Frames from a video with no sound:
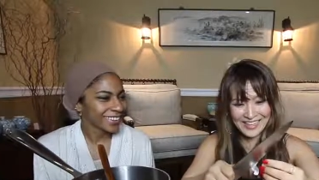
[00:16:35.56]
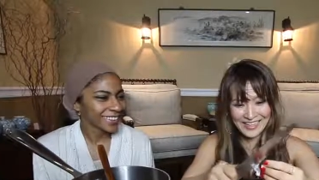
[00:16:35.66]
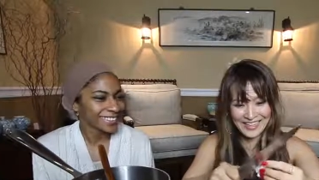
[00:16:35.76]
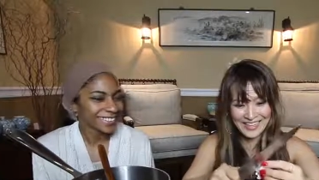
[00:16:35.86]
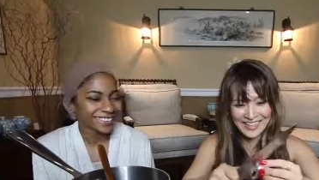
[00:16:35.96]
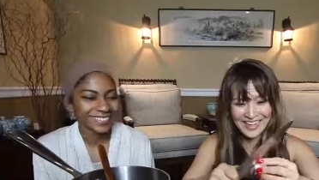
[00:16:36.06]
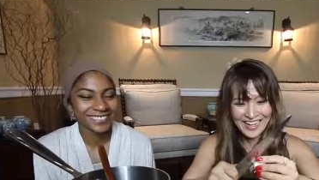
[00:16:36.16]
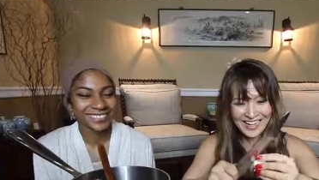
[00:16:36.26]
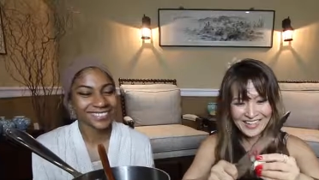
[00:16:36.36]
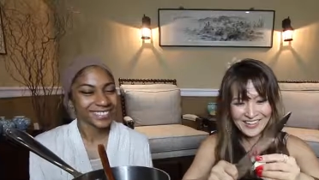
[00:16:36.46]

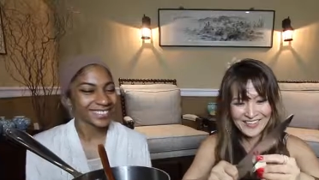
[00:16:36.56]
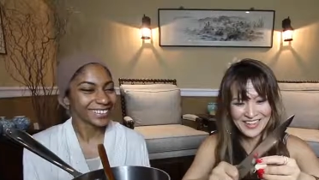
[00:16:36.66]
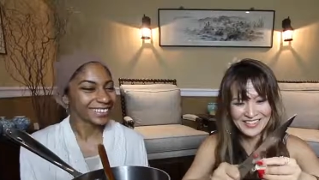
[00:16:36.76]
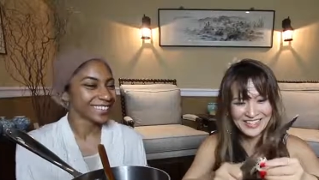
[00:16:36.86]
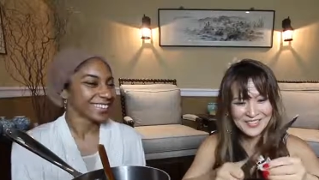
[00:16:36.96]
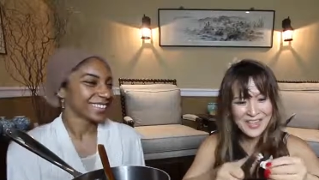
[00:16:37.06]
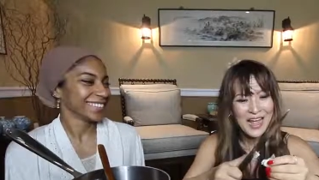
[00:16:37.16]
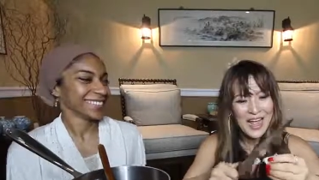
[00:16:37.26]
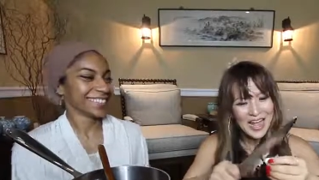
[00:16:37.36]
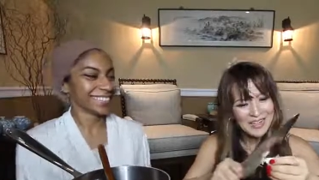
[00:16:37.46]
Speaker 1: I know, right? Because that's what
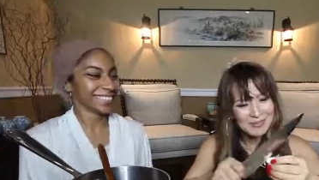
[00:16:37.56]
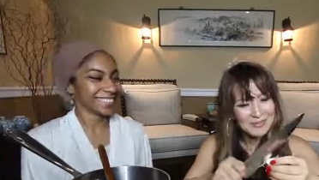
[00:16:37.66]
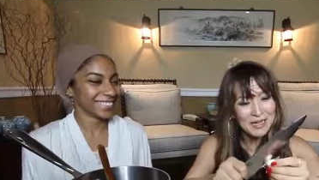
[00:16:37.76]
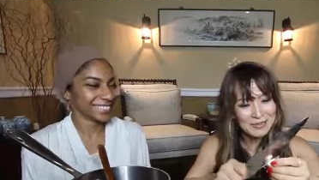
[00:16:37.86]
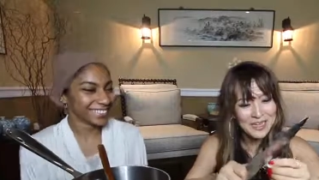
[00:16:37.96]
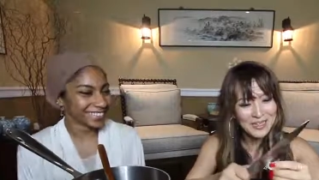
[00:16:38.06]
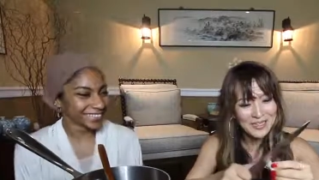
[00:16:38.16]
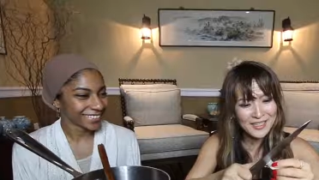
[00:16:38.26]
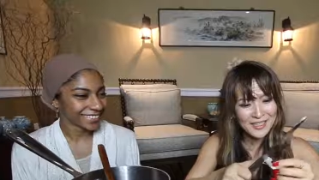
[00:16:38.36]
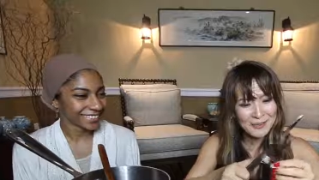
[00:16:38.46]
I'm, I'm,
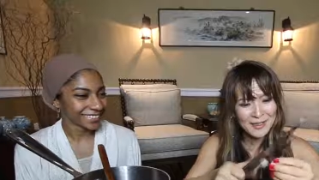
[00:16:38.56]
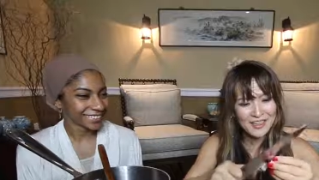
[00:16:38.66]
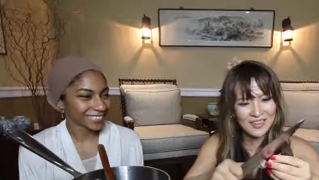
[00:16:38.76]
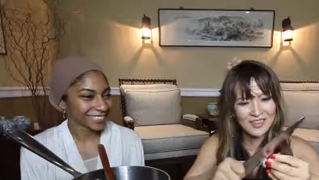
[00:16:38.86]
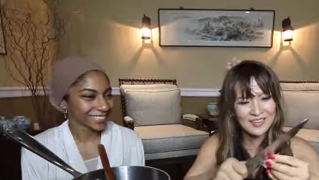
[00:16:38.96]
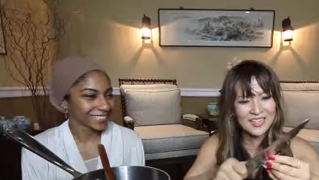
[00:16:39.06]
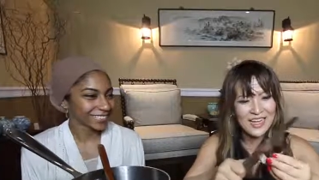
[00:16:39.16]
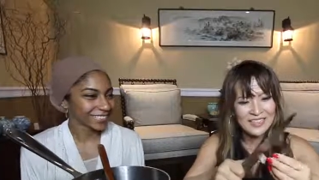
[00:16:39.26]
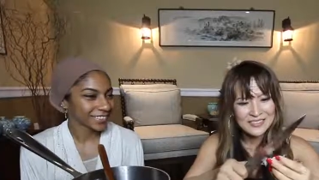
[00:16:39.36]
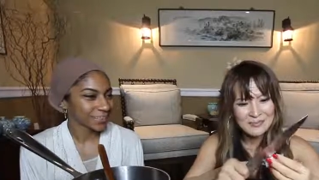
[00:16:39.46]
telling you. Because
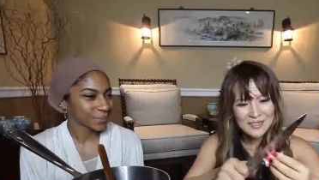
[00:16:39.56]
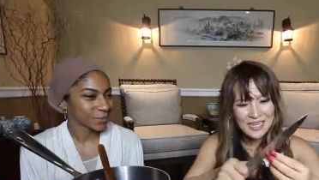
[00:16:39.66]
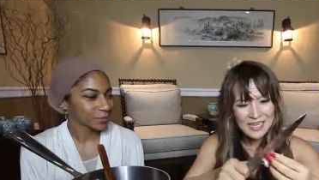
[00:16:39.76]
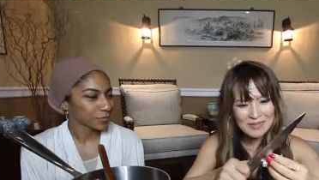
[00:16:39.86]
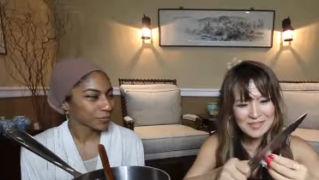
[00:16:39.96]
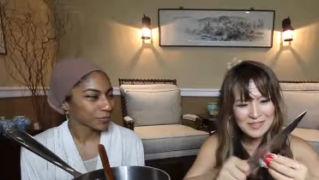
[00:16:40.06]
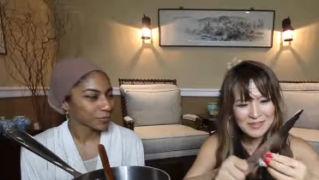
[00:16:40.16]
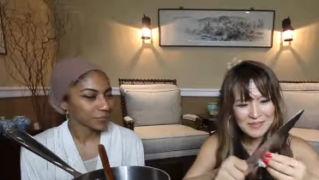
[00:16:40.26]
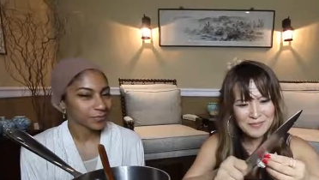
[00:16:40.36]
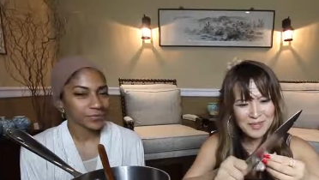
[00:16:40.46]
sometimes, you know
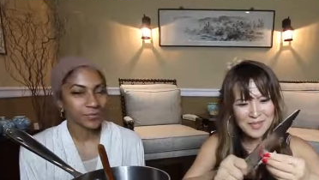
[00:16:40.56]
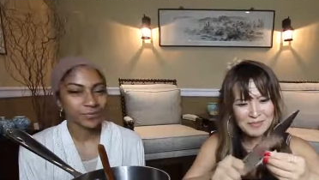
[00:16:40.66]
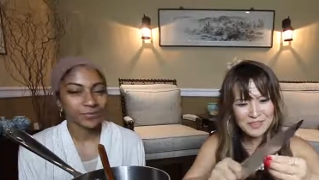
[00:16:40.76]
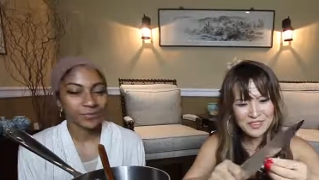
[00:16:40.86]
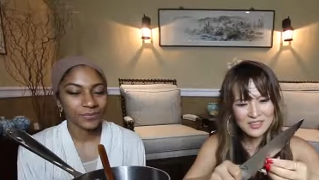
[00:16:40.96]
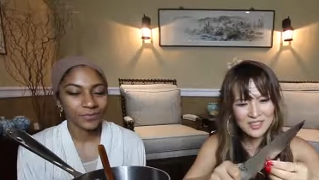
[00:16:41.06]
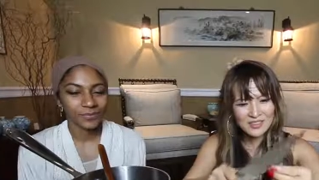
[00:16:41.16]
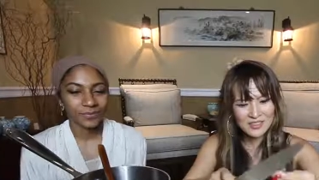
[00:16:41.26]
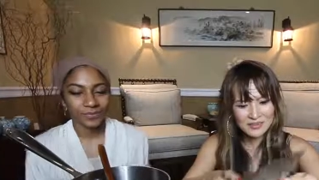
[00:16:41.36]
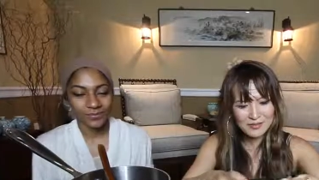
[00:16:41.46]
what I mean. I'm just like,
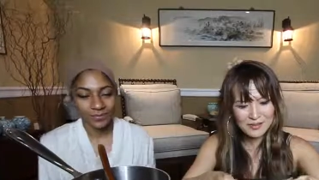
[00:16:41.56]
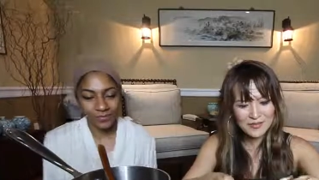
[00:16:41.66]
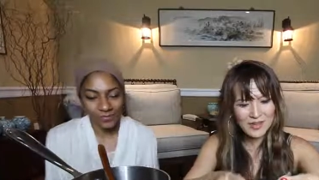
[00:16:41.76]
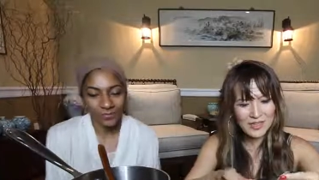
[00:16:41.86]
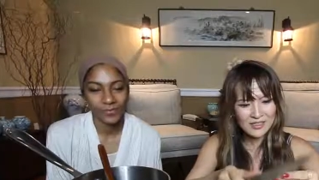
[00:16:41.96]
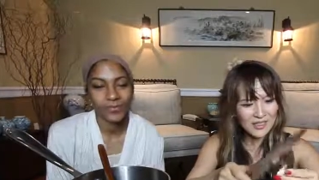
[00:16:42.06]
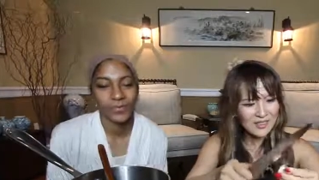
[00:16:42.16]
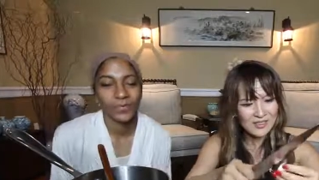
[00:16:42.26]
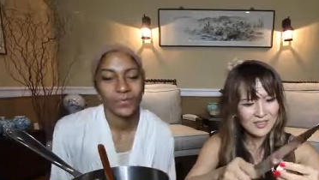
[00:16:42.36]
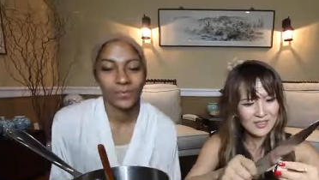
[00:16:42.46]
I don't know if I, I like.
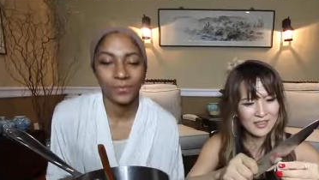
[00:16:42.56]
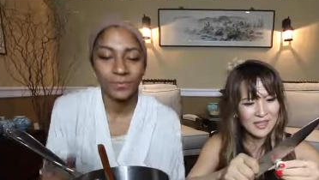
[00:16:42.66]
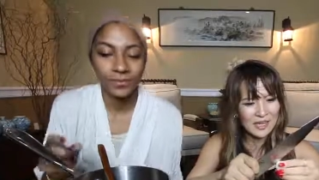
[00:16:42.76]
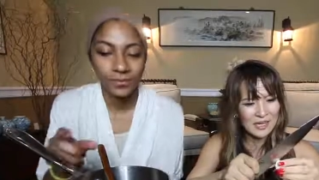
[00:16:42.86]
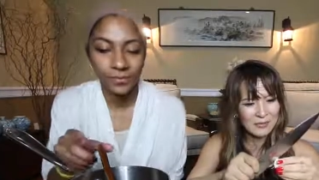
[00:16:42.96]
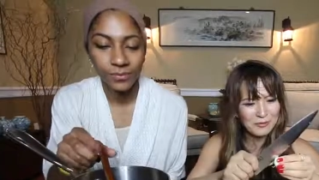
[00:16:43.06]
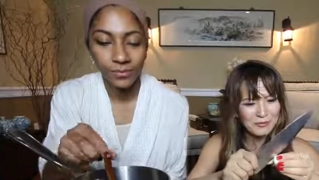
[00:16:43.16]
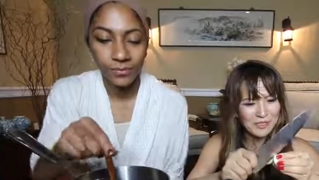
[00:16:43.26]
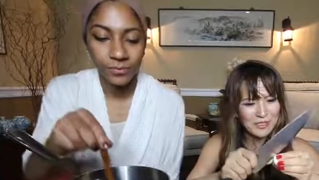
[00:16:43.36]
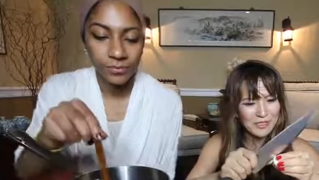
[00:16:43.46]
Yeah, I don't
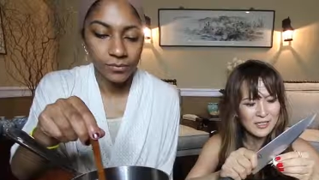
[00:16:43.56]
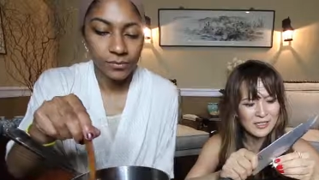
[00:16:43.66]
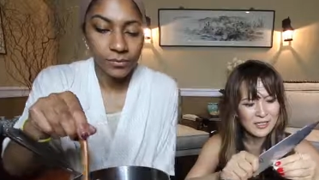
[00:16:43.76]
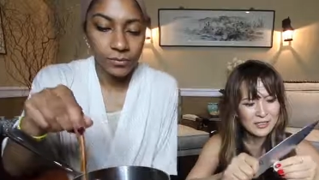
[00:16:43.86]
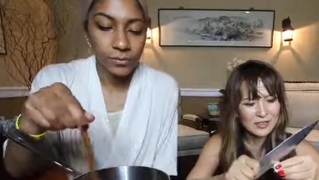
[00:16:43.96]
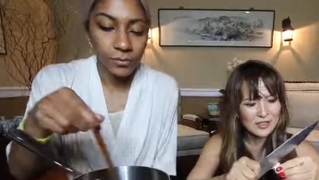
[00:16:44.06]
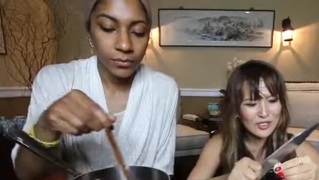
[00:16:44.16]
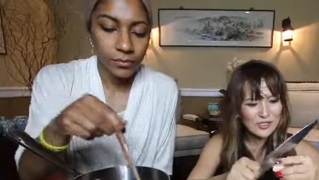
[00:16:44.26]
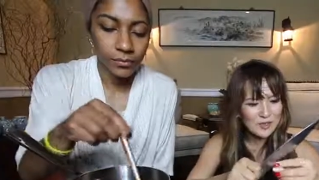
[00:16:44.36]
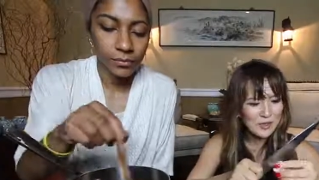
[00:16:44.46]
really
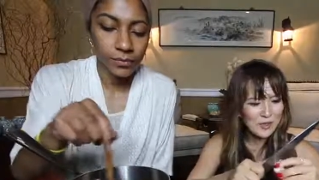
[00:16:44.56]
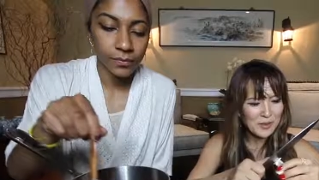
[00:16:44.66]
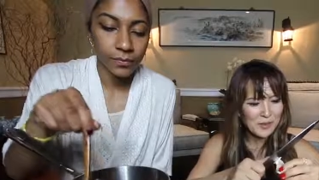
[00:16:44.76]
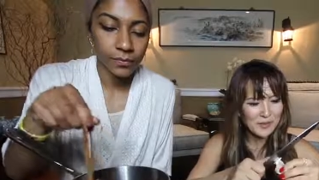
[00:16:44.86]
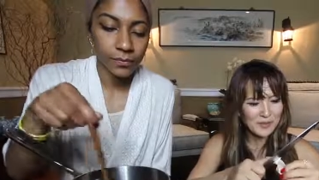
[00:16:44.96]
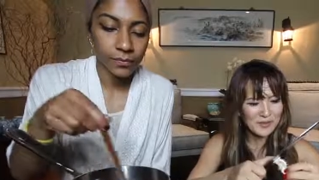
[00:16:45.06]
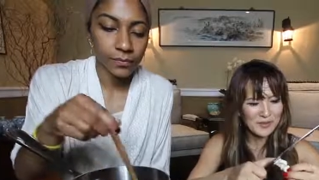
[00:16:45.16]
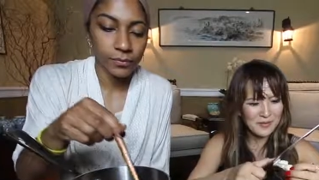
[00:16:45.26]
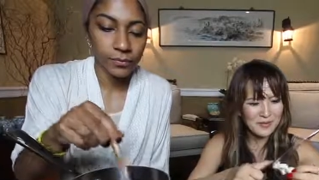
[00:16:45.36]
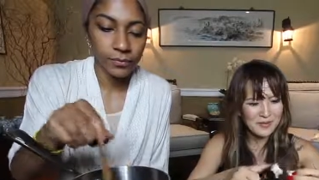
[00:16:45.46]
trust that many people. You know what
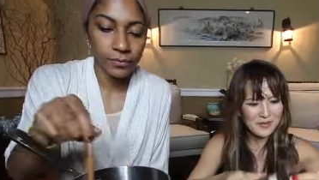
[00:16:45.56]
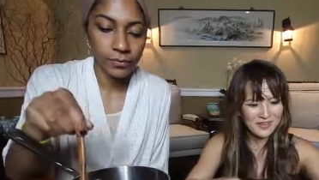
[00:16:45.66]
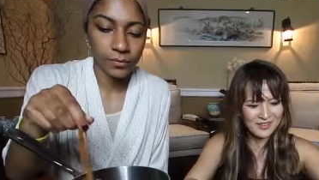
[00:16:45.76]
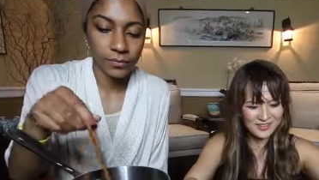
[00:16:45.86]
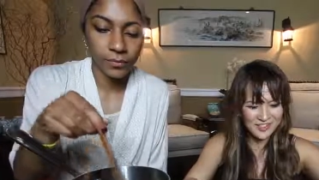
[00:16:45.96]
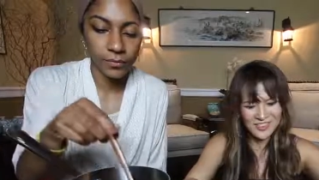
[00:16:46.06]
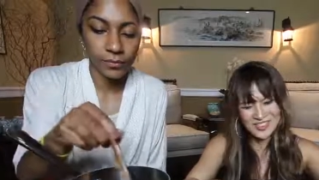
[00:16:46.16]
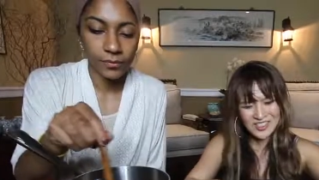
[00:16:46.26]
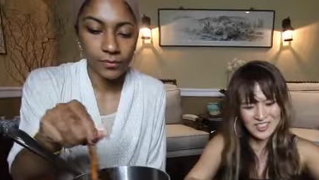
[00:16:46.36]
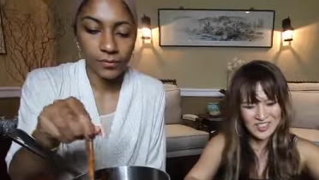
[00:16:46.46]
I mean? But she's
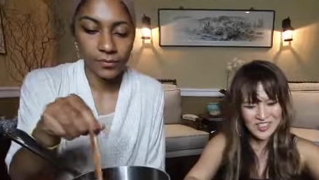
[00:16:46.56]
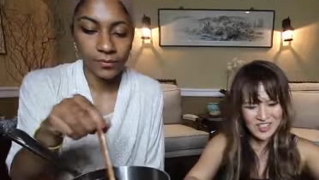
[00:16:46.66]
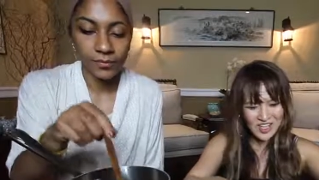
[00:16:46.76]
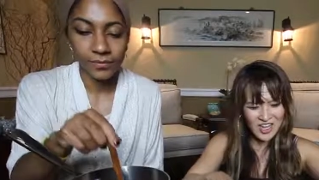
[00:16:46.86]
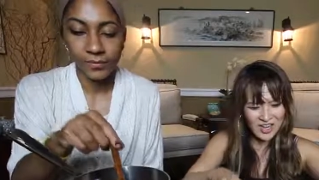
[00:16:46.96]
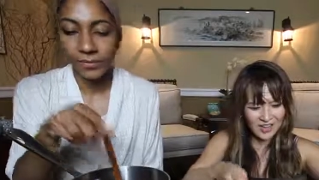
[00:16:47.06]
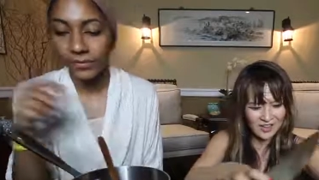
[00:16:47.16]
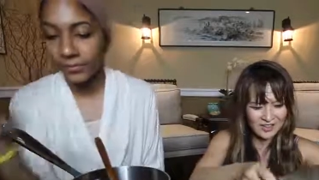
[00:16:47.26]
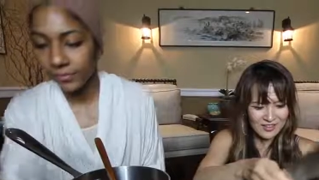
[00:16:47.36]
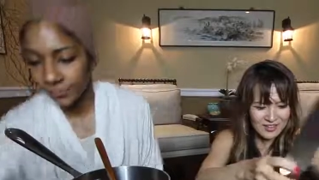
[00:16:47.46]
good. She's good.
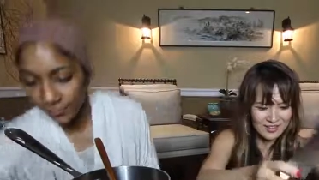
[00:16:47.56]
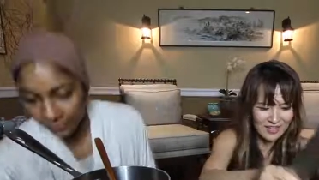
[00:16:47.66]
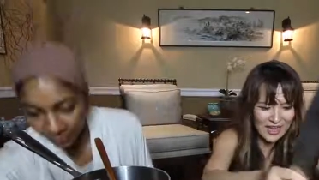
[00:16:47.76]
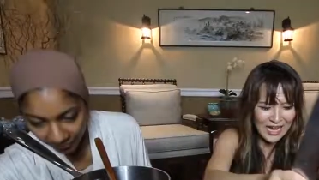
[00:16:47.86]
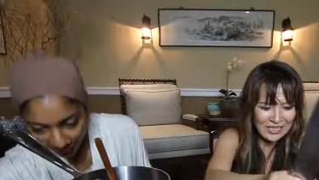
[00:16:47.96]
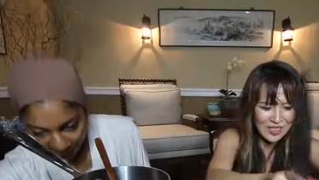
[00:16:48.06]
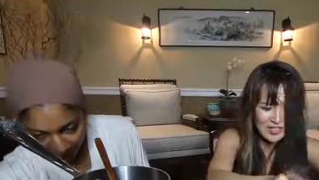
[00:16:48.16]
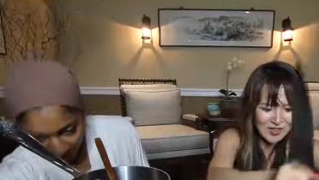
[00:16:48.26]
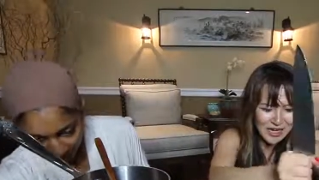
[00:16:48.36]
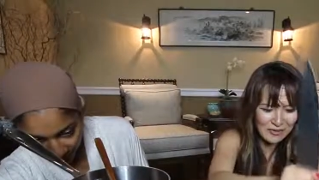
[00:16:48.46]
I trust
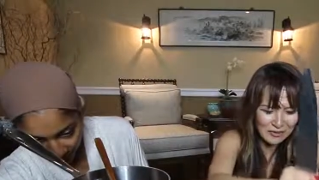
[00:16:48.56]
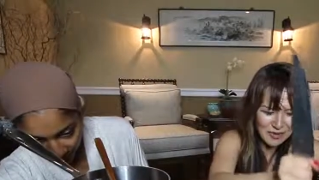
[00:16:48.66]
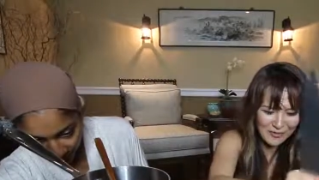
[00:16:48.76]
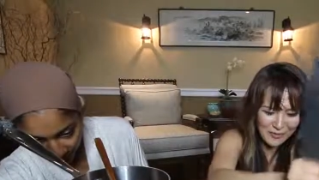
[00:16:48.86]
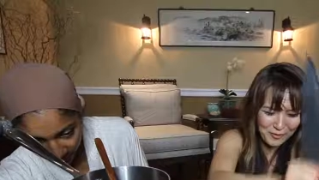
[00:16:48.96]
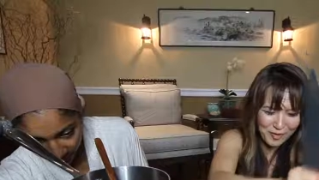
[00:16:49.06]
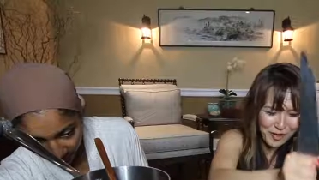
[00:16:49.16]
her now with my food too.